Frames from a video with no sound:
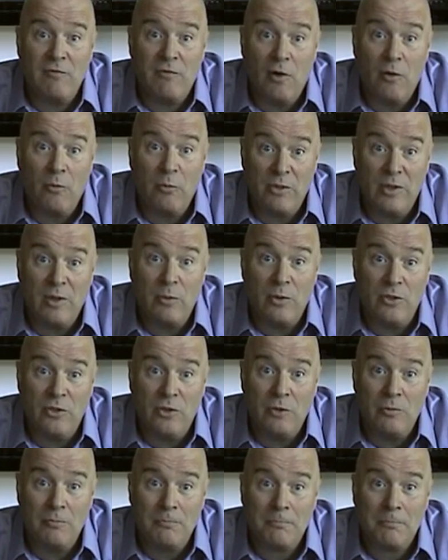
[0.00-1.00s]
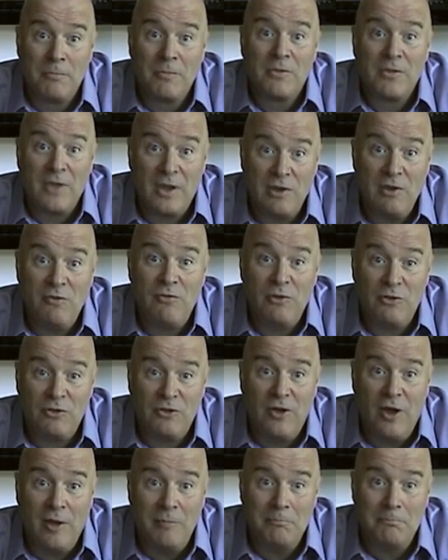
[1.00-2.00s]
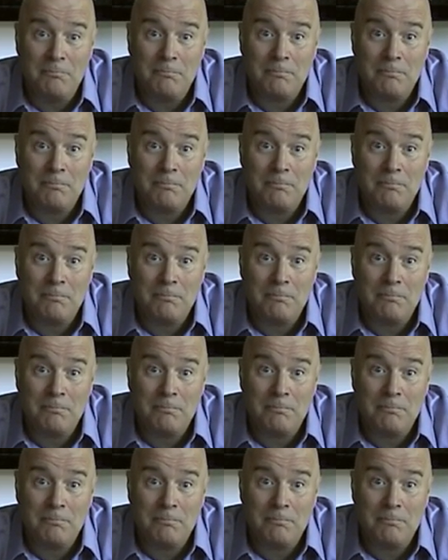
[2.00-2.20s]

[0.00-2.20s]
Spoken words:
involved with it with you. Thank you for your time.